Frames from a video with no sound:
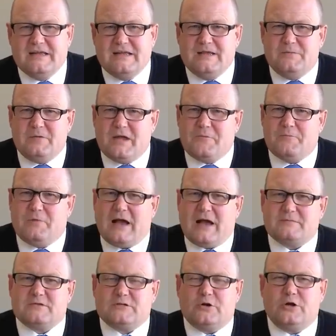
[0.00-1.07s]

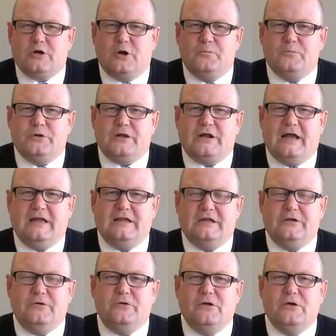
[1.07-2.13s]

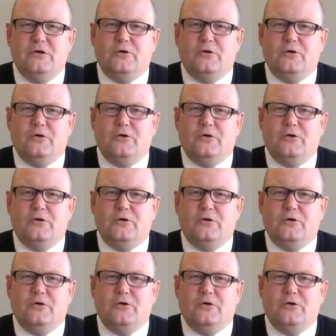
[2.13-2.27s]
ebmpapst.com.au